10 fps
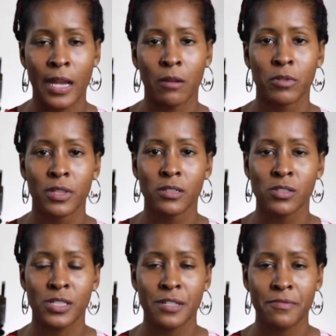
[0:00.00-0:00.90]
Now, what
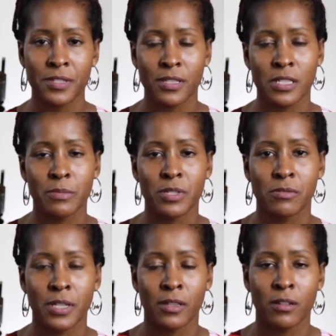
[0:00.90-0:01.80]
those differences
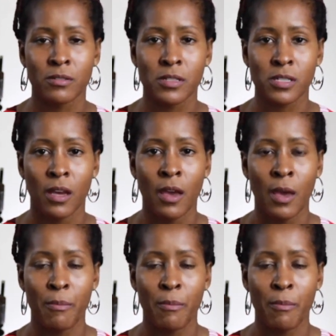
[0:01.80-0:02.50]
between those